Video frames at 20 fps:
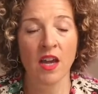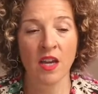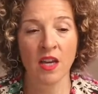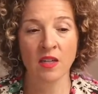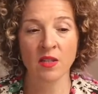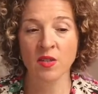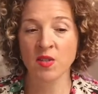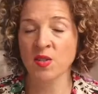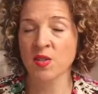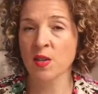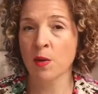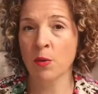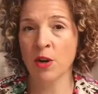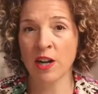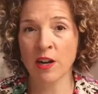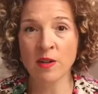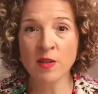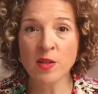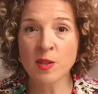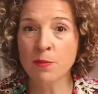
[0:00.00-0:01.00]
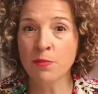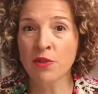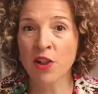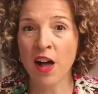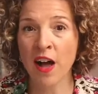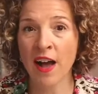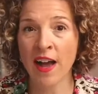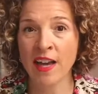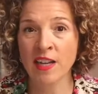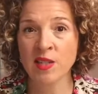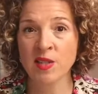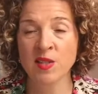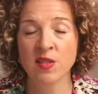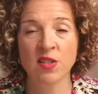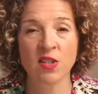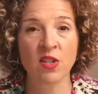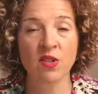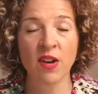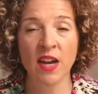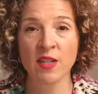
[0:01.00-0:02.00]
and someone else
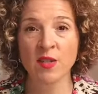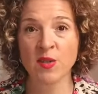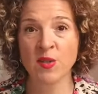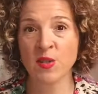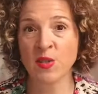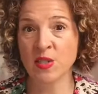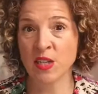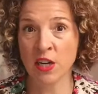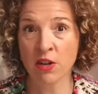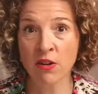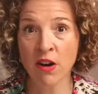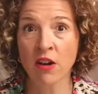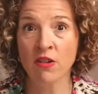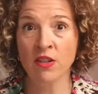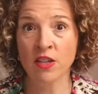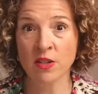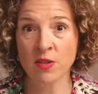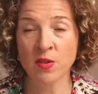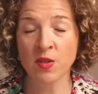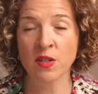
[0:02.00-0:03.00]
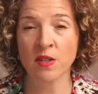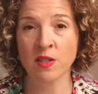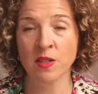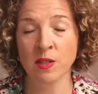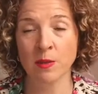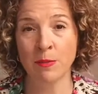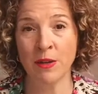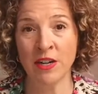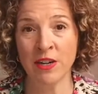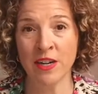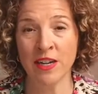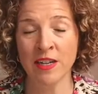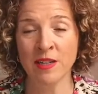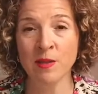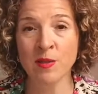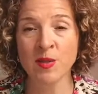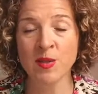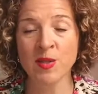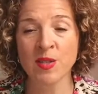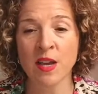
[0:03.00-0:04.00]
applies who has zero user
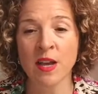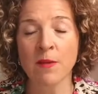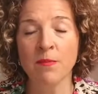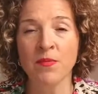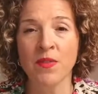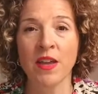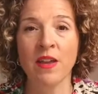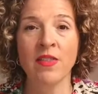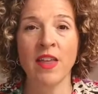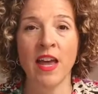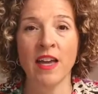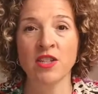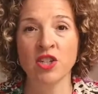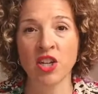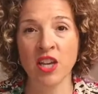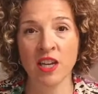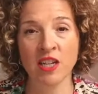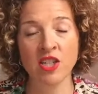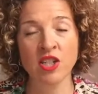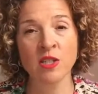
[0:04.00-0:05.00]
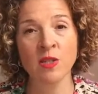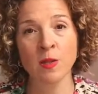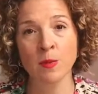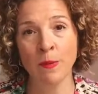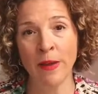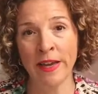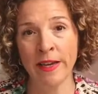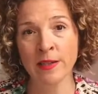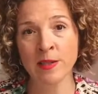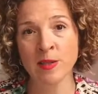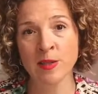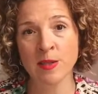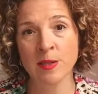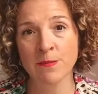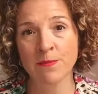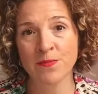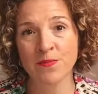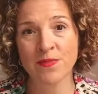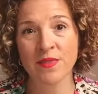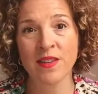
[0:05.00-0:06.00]
experience in the education space,
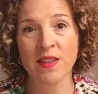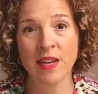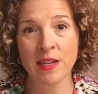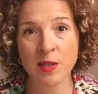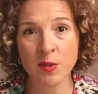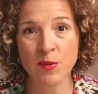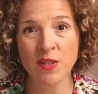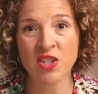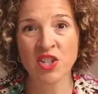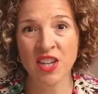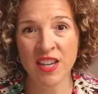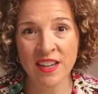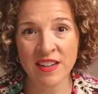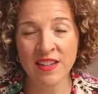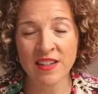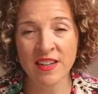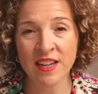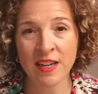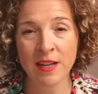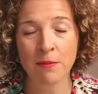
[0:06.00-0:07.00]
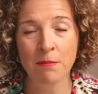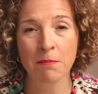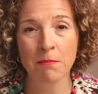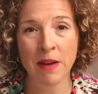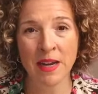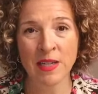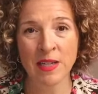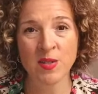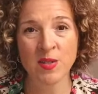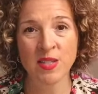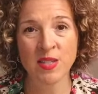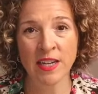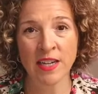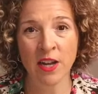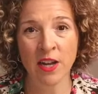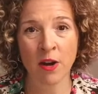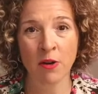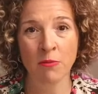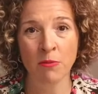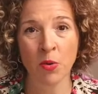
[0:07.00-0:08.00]
guess which candidate might
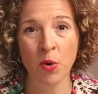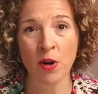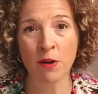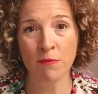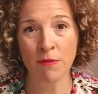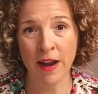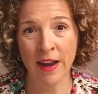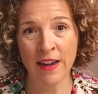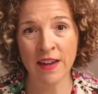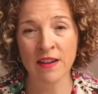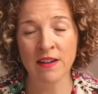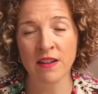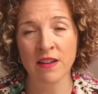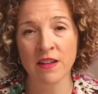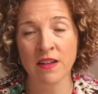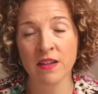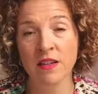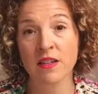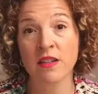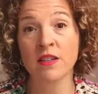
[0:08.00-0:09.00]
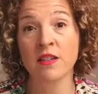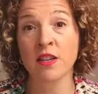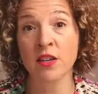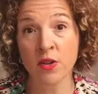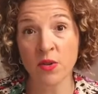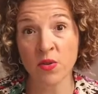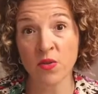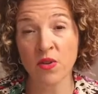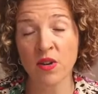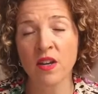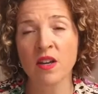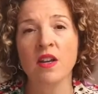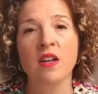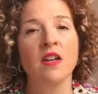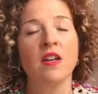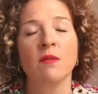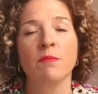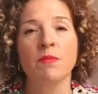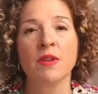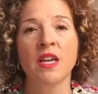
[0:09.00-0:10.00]
stand out more, right? You,
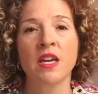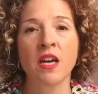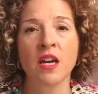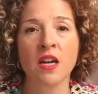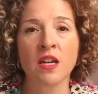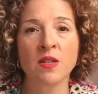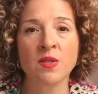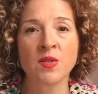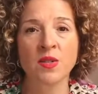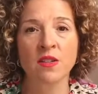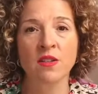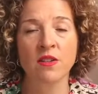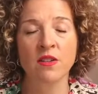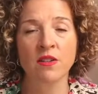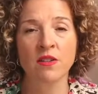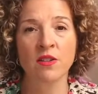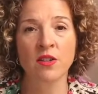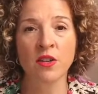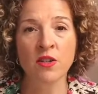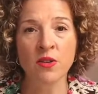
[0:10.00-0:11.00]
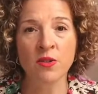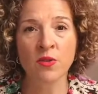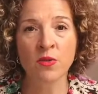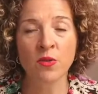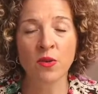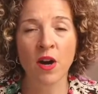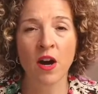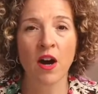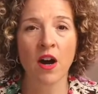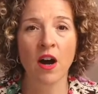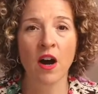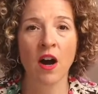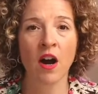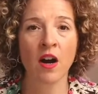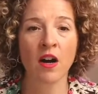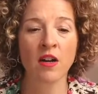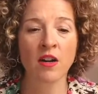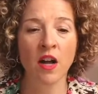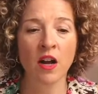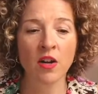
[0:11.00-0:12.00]
because you
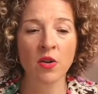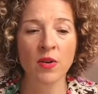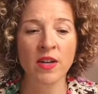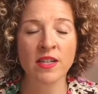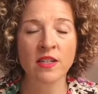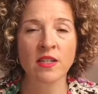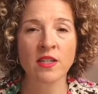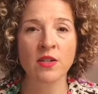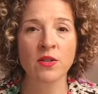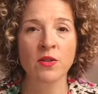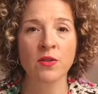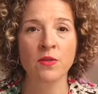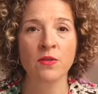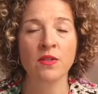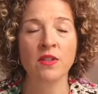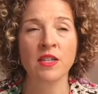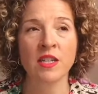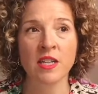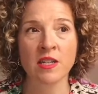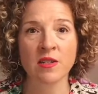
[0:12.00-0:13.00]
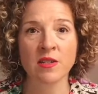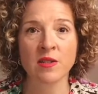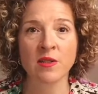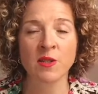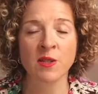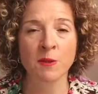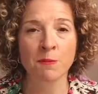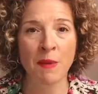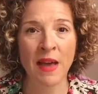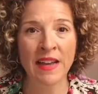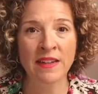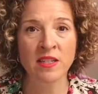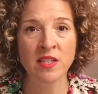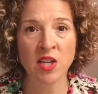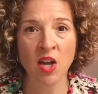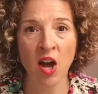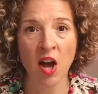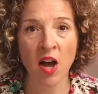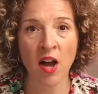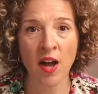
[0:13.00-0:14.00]
are not going to need to spend
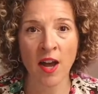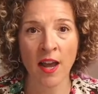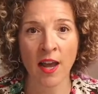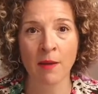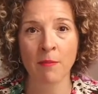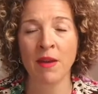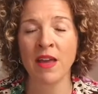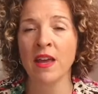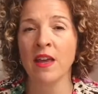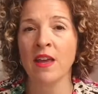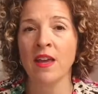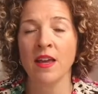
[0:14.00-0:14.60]
time